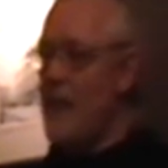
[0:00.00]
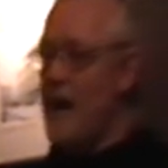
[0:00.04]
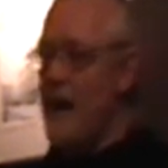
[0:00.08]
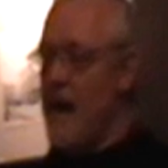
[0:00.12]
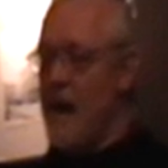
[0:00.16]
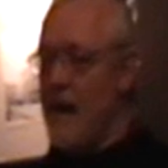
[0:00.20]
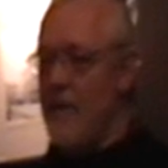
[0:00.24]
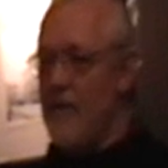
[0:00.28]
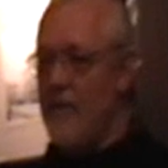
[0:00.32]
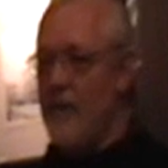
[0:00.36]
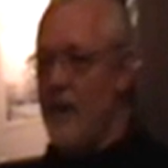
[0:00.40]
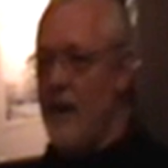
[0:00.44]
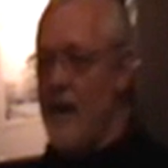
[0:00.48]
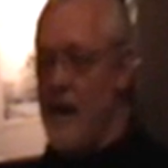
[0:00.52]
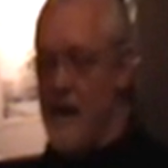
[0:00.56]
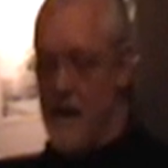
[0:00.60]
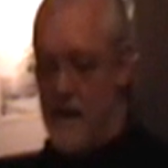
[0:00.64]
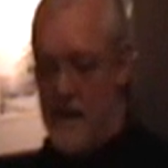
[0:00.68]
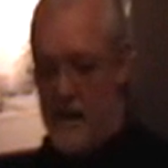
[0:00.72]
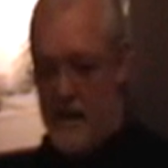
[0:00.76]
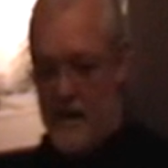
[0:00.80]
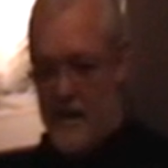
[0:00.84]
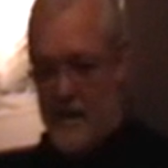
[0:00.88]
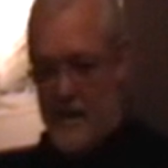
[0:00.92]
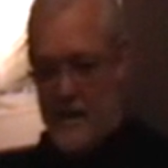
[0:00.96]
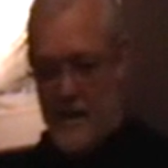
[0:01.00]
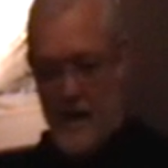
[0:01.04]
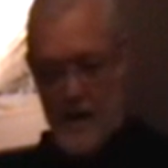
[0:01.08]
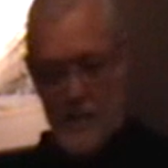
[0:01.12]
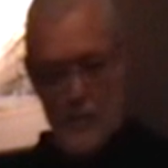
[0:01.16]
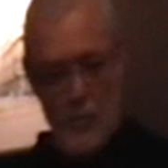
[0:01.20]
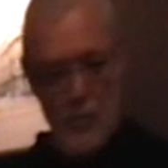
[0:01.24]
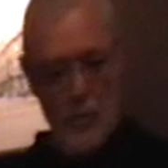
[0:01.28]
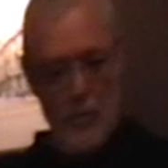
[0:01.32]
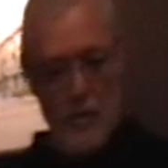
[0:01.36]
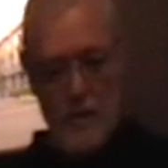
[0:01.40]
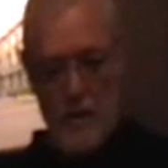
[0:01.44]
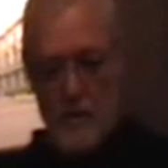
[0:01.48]
And he
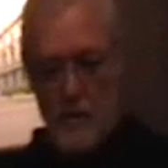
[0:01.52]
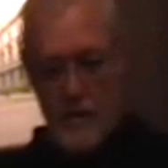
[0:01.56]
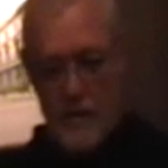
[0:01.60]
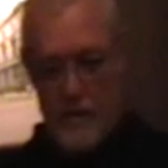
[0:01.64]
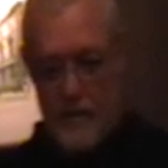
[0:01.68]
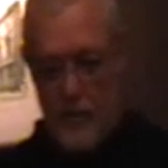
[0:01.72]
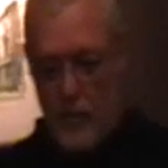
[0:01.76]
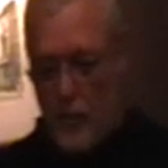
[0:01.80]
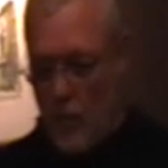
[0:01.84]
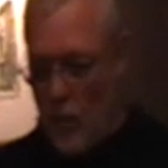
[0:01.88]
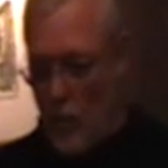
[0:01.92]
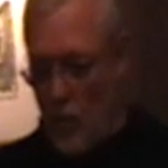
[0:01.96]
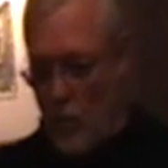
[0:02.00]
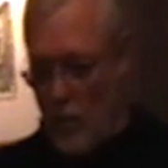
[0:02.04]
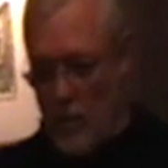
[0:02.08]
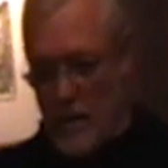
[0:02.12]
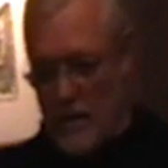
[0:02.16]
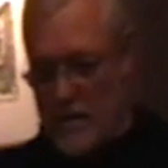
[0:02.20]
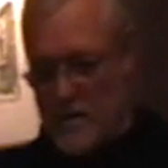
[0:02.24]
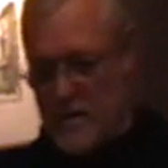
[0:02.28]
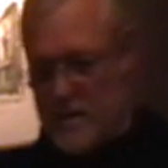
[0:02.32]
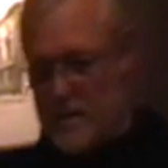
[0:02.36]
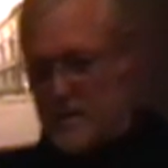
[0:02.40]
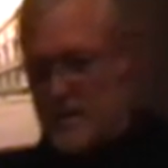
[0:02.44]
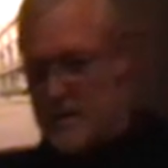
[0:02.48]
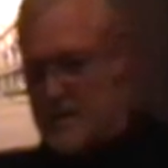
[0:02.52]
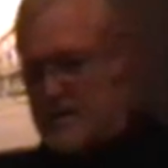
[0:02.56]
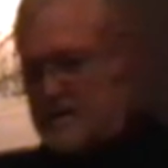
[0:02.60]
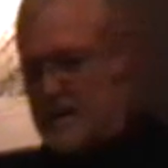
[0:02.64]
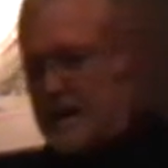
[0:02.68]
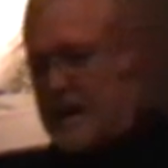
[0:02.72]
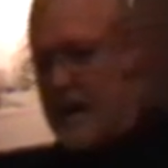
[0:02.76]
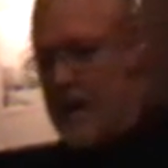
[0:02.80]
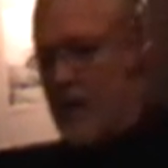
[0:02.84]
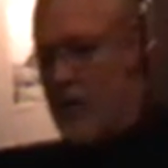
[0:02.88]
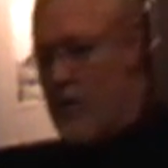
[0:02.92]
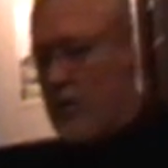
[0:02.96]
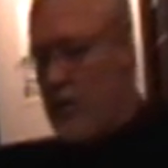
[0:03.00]
came all the way. He went through all this
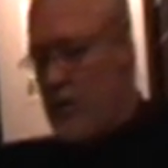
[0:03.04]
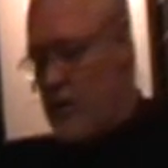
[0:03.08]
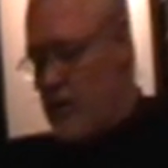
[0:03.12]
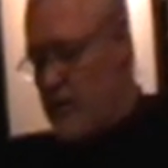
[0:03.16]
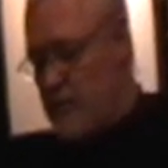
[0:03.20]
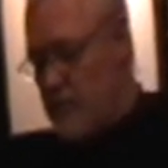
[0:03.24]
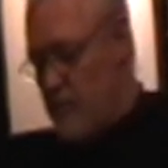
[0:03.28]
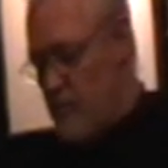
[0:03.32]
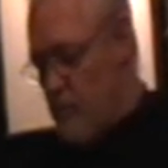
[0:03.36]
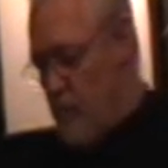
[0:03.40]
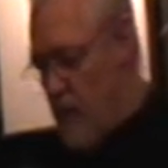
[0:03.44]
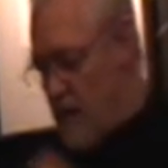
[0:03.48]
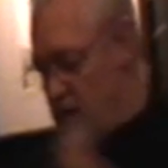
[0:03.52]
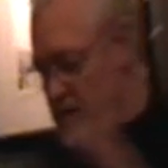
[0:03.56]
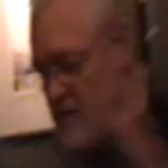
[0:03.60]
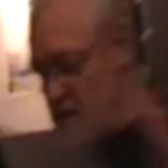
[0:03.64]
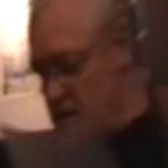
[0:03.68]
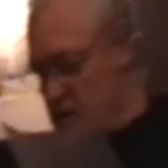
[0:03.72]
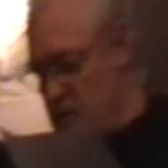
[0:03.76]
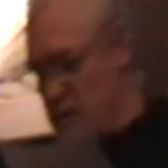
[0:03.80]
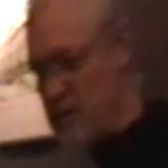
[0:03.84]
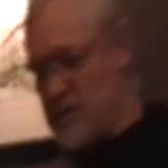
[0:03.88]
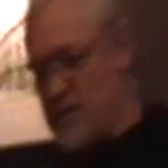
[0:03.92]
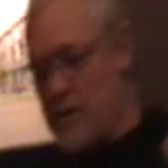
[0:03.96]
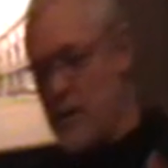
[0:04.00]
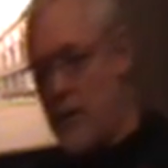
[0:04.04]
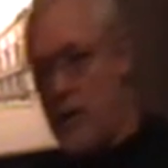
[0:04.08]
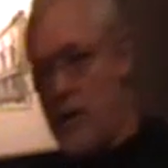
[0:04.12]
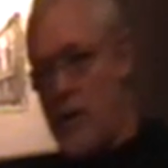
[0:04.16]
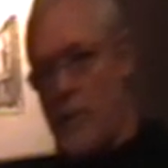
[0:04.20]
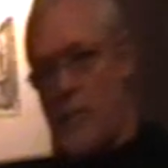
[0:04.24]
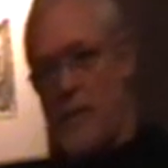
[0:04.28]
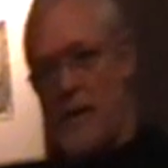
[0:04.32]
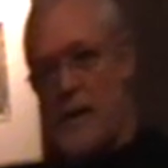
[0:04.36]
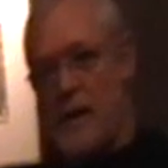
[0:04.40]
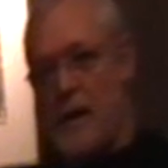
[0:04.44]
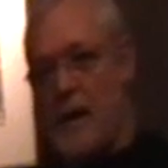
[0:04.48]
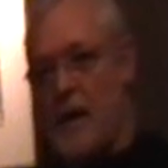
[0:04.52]
terror, and right across
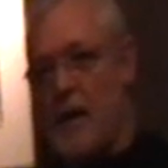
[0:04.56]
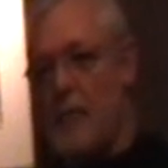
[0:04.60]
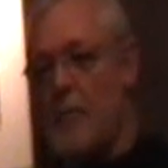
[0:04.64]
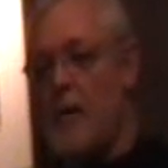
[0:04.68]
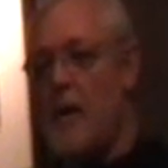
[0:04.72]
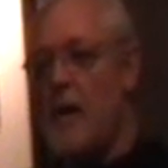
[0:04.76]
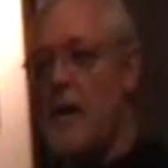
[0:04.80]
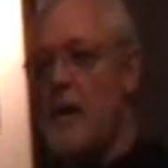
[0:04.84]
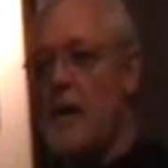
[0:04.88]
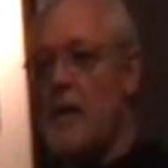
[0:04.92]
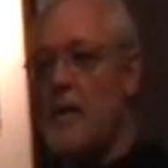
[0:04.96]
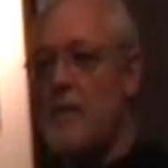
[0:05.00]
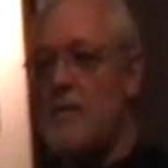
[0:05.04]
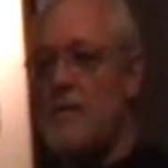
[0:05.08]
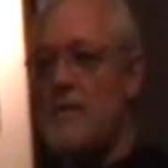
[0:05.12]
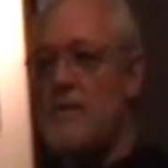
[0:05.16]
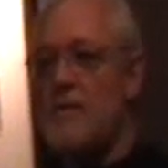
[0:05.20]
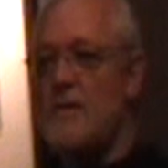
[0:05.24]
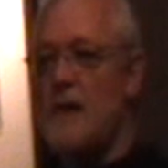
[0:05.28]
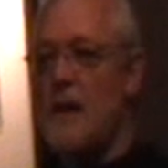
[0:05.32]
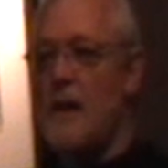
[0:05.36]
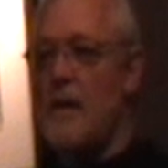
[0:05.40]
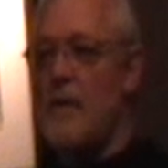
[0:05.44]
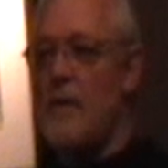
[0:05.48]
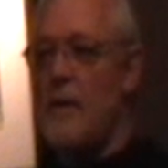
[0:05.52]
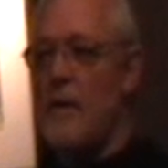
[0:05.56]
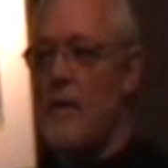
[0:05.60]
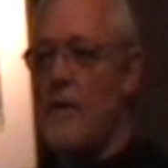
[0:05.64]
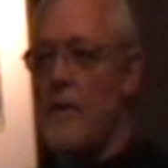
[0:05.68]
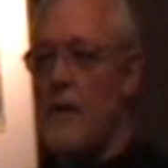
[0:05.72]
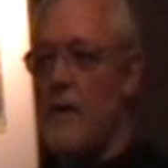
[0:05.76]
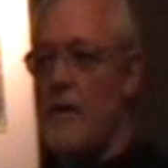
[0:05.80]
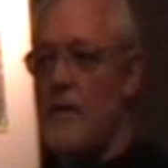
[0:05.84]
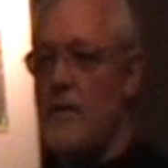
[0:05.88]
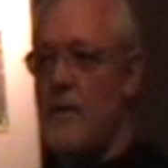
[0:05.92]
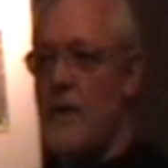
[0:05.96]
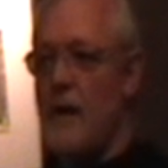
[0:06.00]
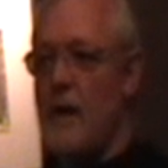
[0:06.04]
Europe he came. He used to say
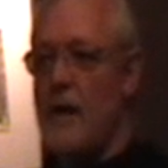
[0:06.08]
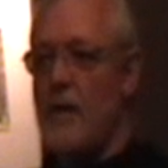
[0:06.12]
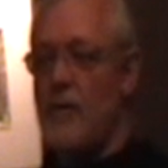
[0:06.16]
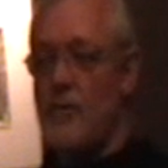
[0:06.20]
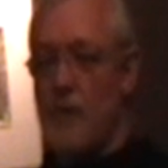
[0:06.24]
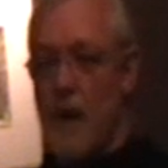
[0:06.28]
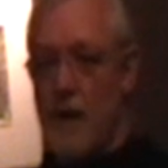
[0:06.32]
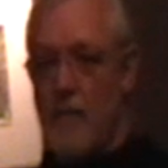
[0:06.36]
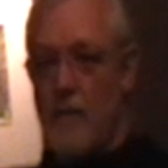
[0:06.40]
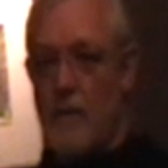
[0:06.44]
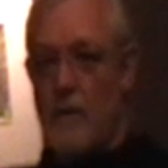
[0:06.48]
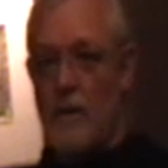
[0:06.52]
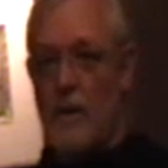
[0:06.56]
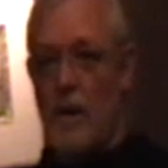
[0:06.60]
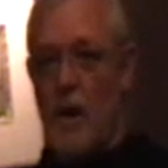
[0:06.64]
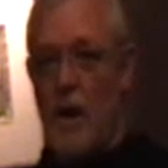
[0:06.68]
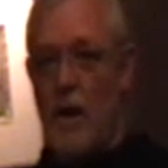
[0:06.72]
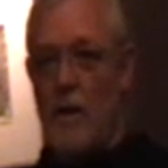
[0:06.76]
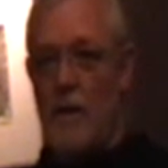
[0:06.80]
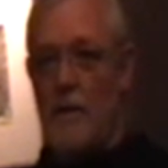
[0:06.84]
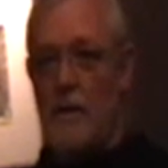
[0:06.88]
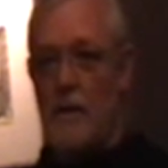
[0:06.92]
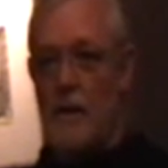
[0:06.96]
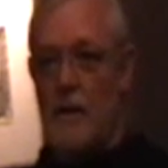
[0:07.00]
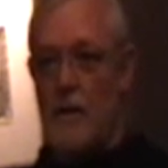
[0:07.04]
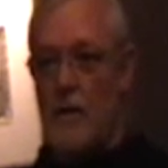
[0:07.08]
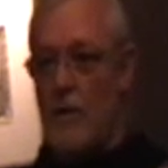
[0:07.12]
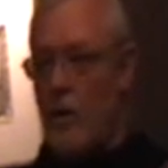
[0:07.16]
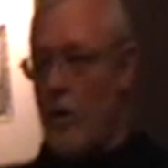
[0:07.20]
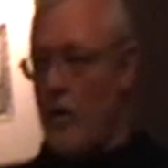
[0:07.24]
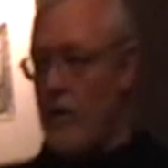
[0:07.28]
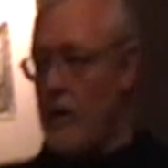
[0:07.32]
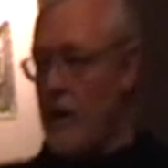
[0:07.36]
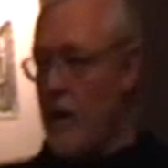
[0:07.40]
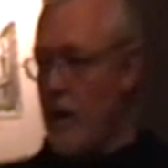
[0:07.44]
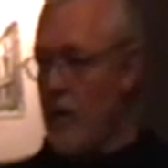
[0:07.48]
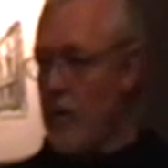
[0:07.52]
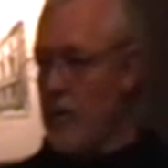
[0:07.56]
that he travelled at night, and he had a
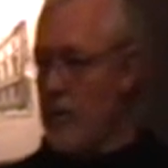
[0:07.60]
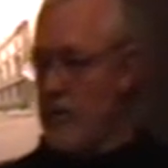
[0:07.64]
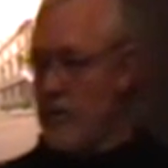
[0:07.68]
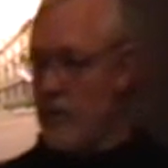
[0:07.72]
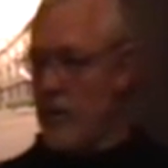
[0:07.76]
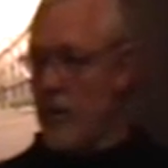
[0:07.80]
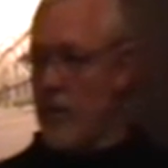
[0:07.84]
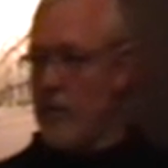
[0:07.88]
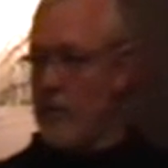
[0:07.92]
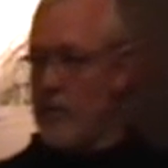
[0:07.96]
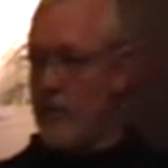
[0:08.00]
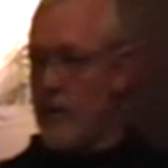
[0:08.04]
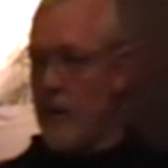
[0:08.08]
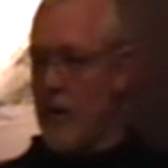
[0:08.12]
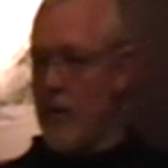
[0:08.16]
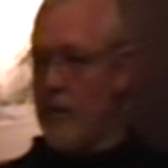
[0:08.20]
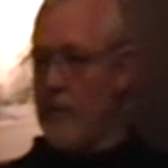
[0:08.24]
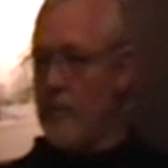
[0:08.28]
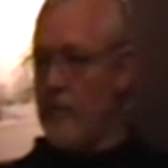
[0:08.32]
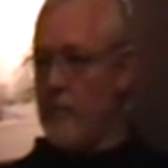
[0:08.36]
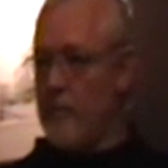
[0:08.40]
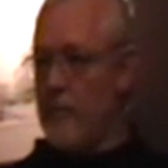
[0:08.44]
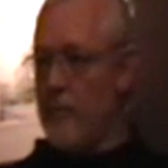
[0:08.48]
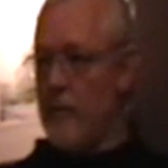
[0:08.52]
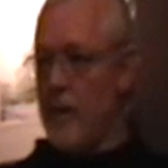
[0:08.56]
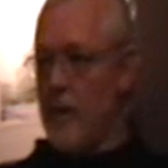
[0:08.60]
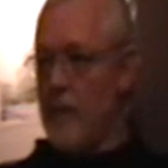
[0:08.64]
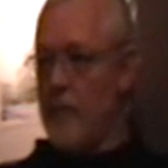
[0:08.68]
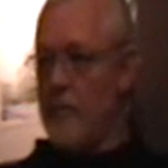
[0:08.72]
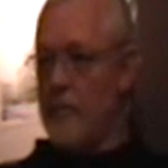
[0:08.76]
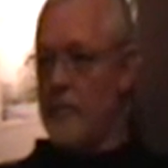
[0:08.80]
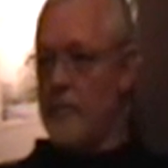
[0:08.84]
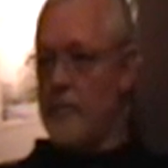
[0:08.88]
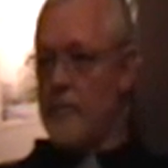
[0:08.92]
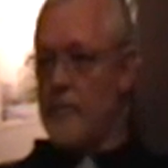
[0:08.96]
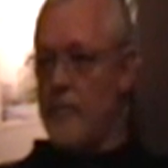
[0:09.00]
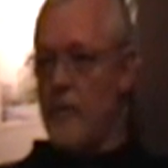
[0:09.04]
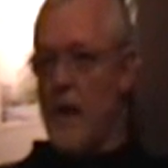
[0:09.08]
lorry load
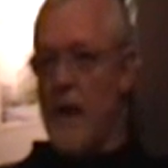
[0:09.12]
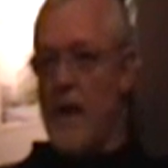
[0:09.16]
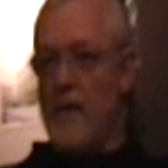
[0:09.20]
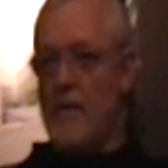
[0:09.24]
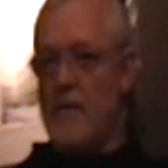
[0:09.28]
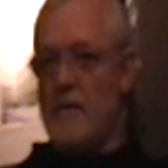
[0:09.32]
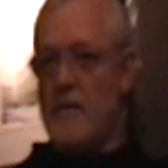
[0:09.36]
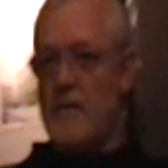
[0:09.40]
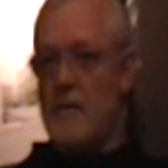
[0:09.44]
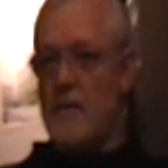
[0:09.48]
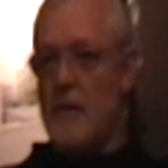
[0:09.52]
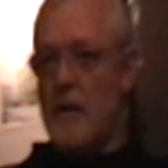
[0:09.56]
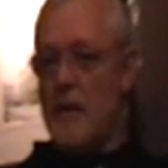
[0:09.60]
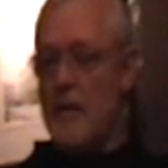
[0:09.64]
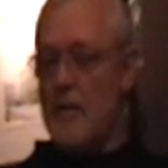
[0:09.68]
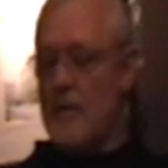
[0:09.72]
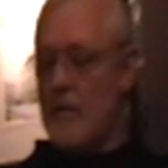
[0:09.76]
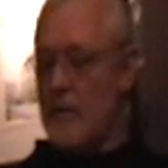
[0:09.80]
of friends and